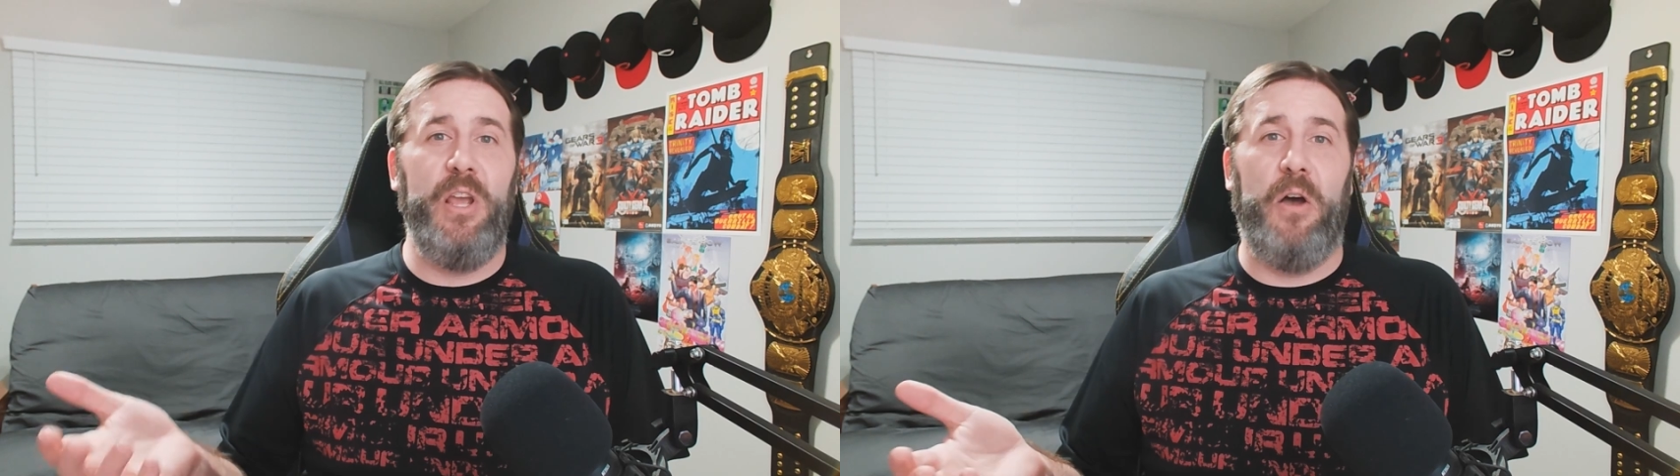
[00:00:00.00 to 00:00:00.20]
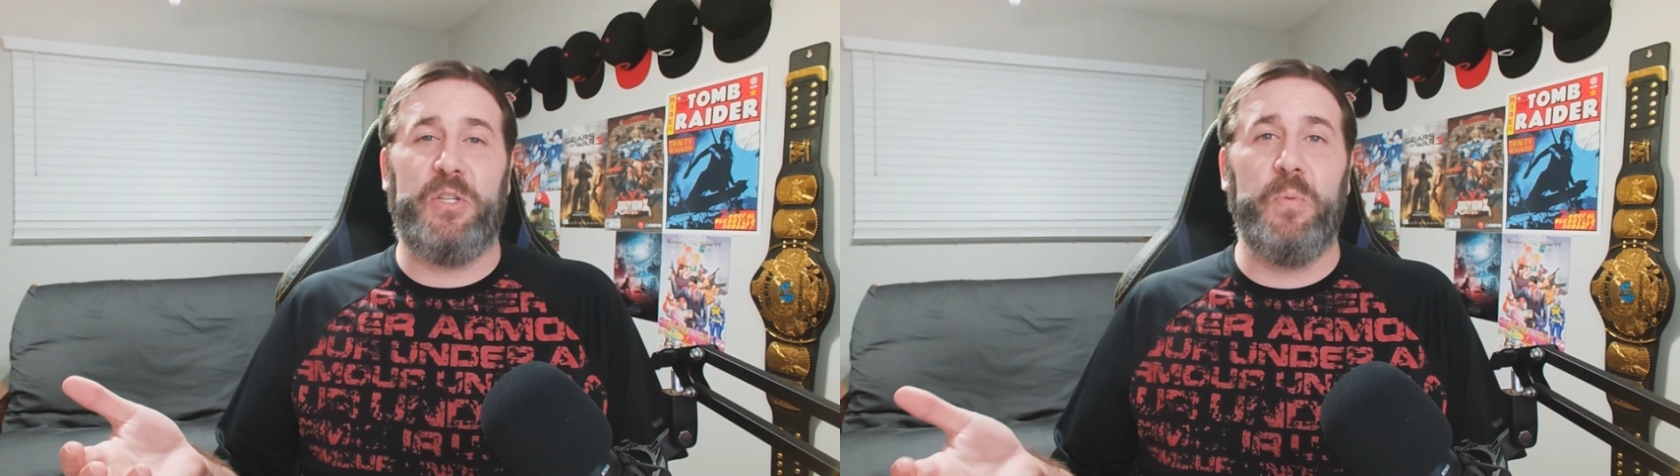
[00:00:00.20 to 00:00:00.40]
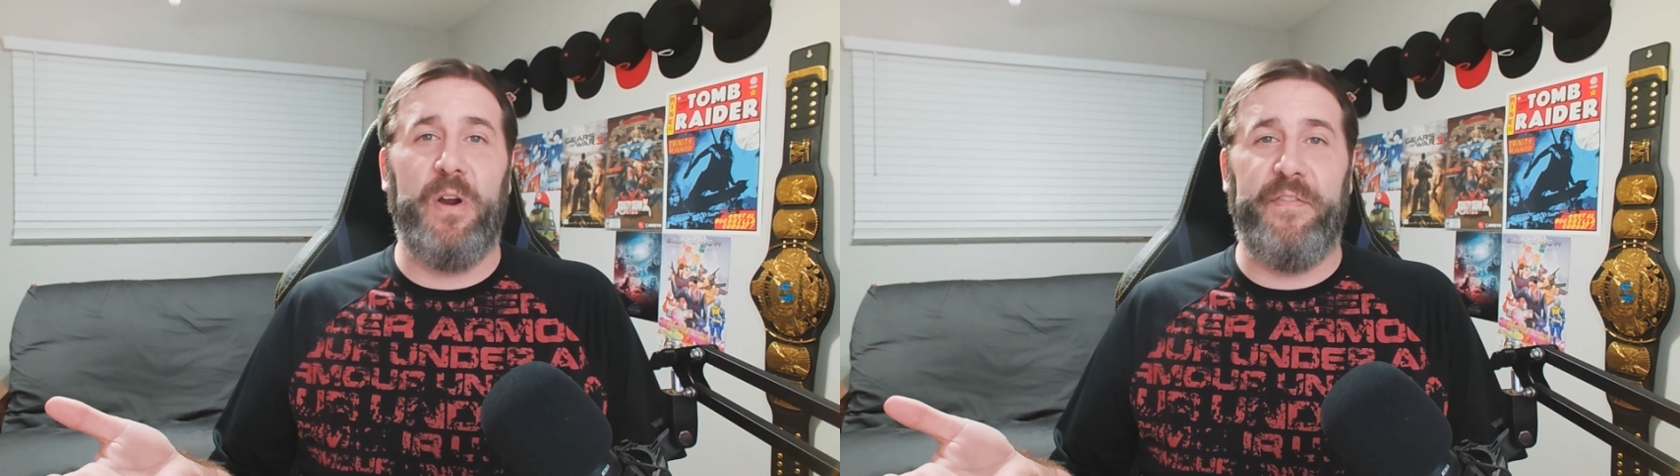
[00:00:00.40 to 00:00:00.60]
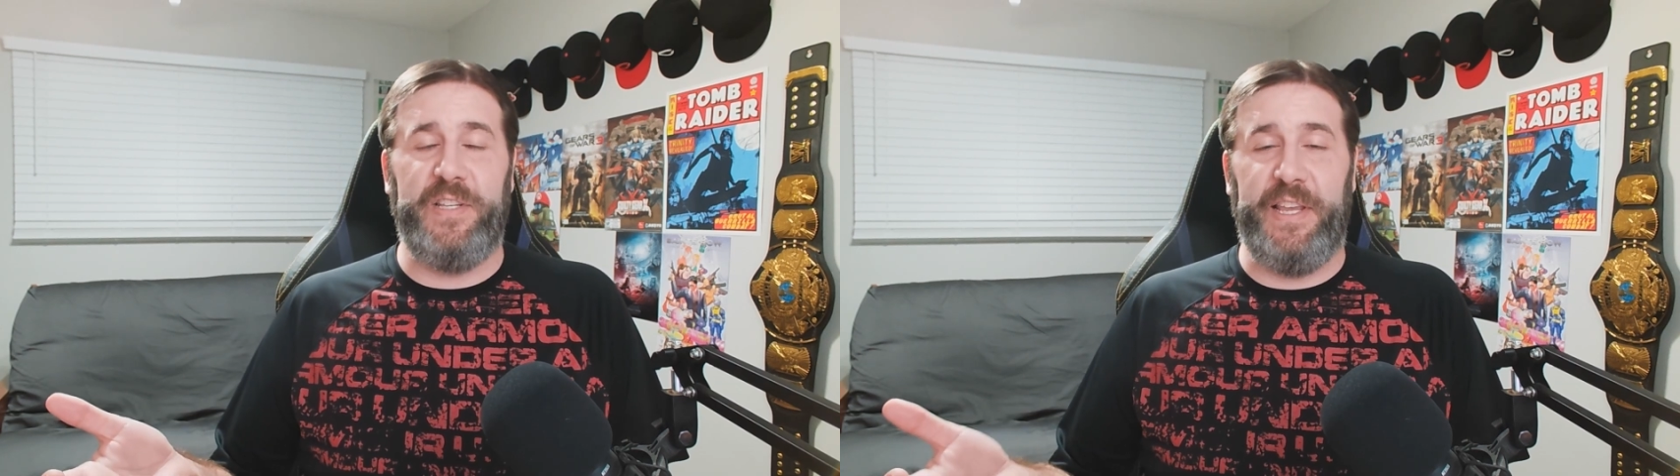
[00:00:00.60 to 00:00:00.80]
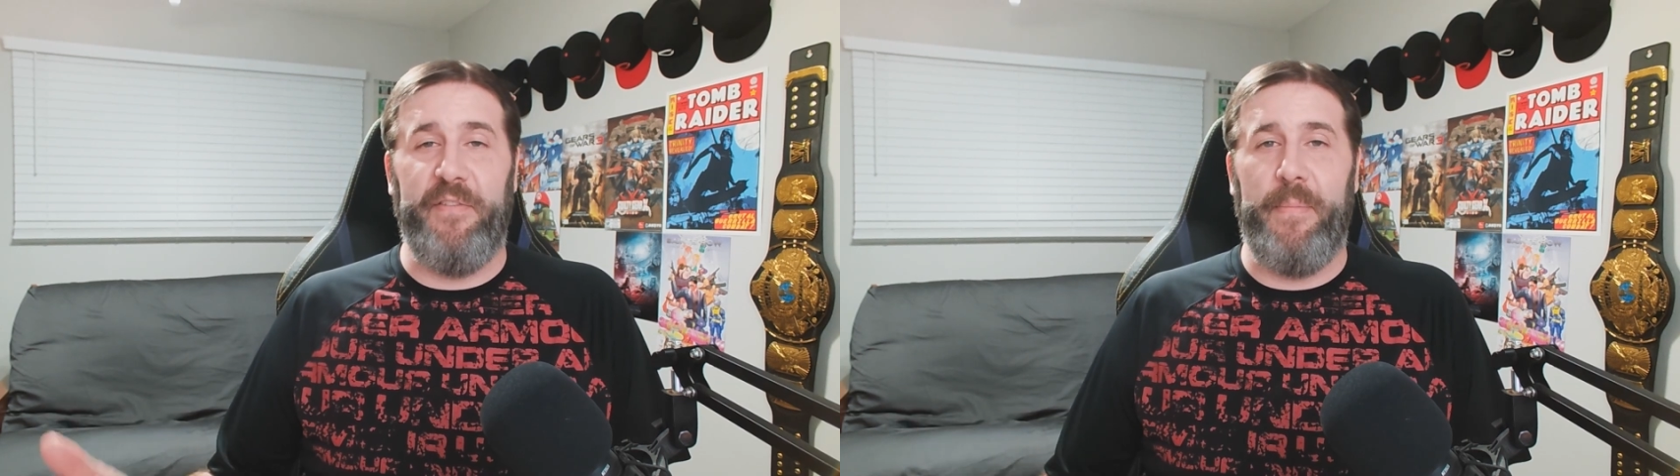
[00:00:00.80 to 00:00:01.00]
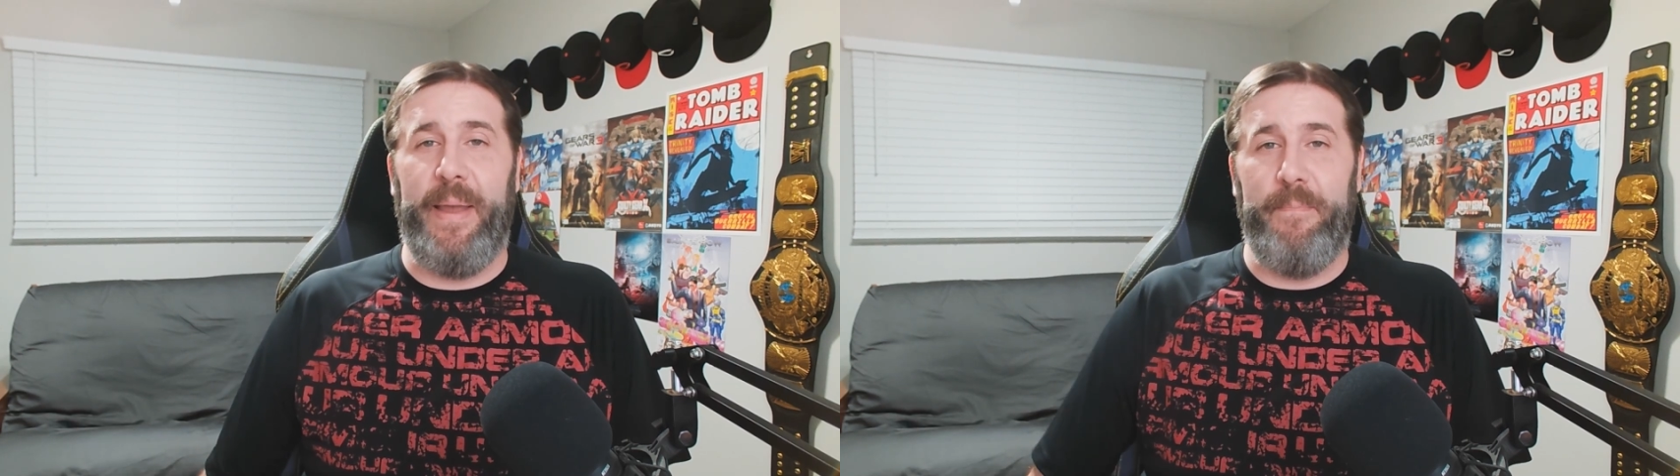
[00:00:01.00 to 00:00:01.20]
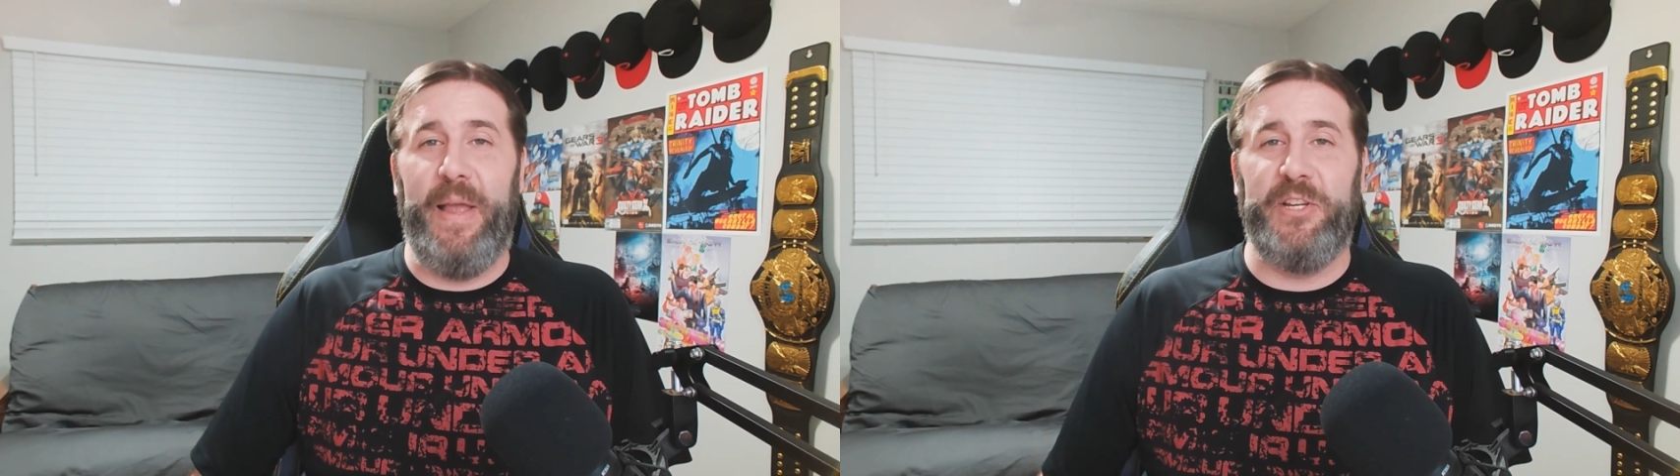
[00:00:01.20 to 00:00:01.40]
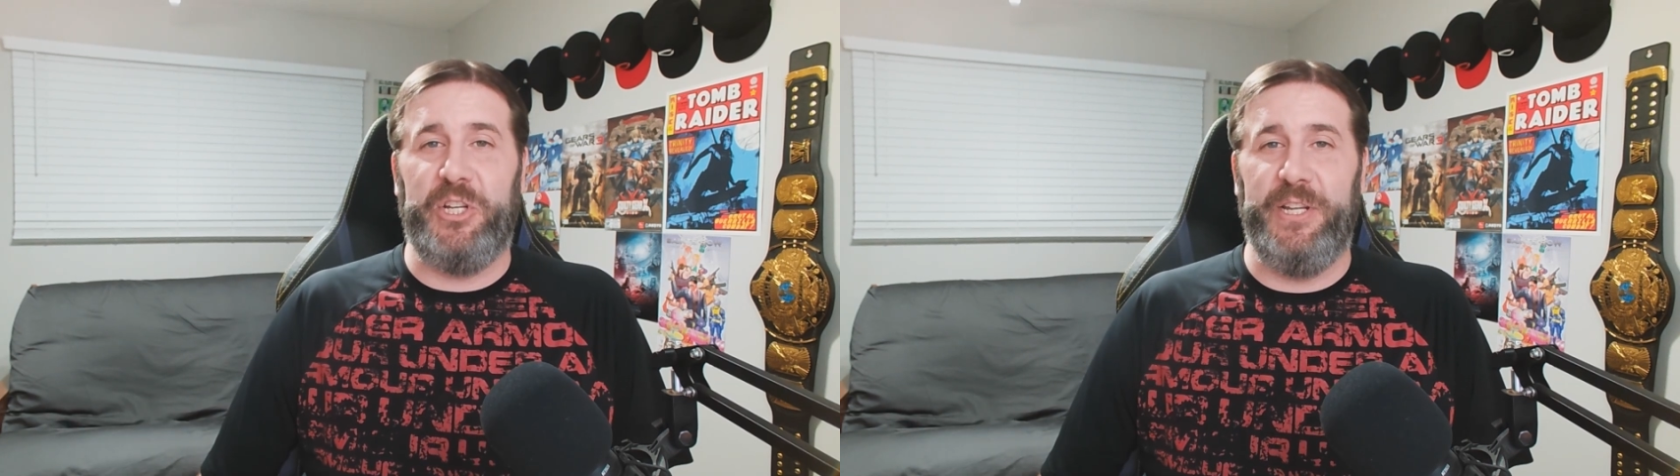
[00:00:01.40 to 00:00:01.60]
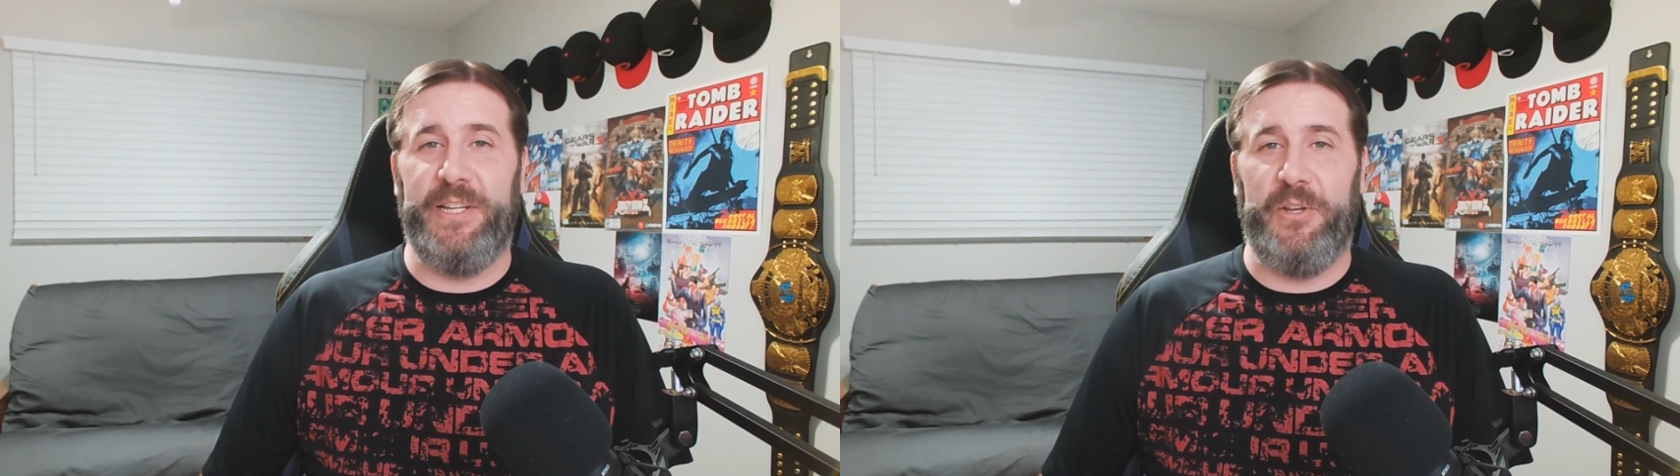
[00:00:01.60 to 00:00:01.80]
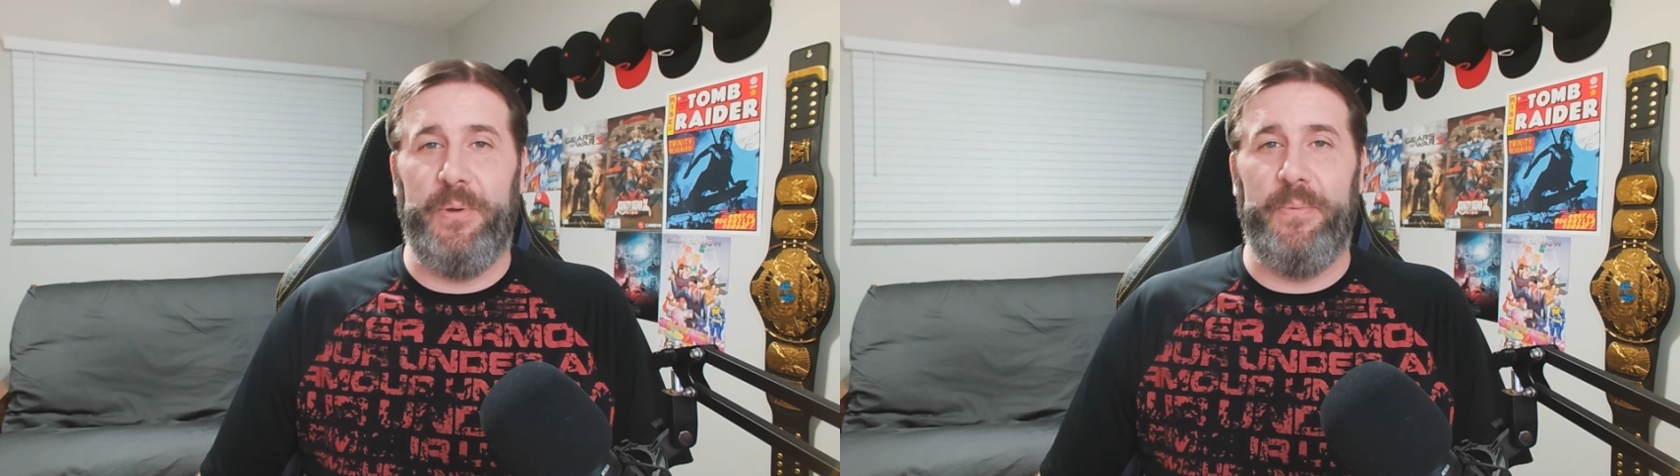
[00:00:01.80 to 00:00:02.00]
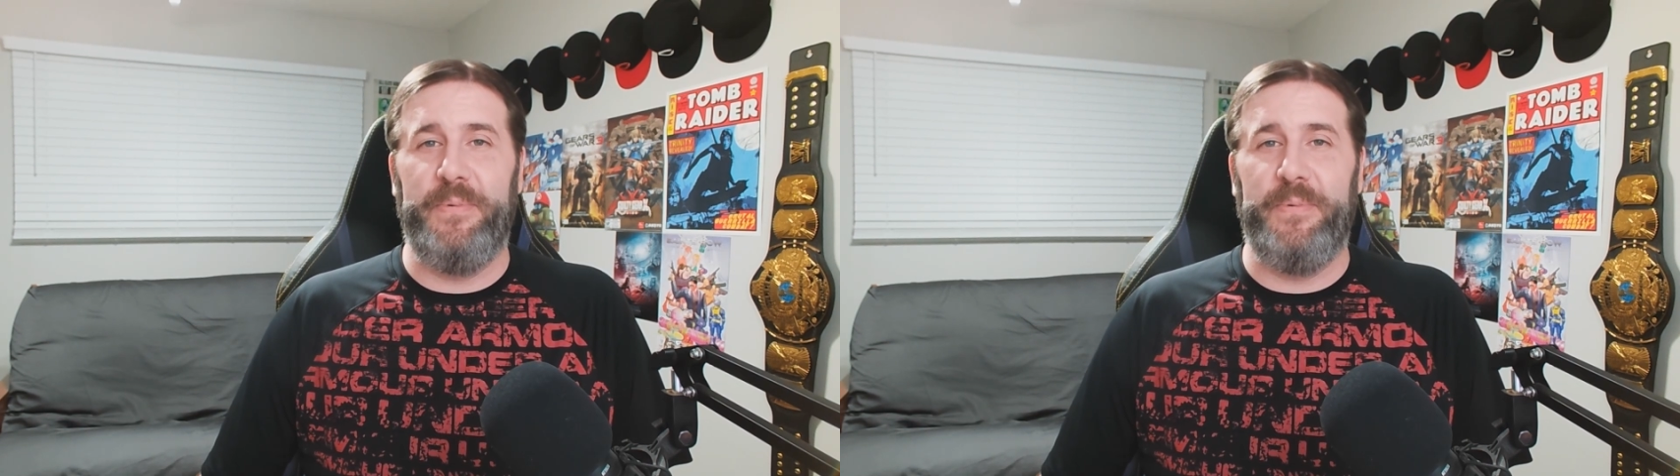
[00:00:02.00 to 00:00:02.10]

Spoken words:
Swerve has even made mention to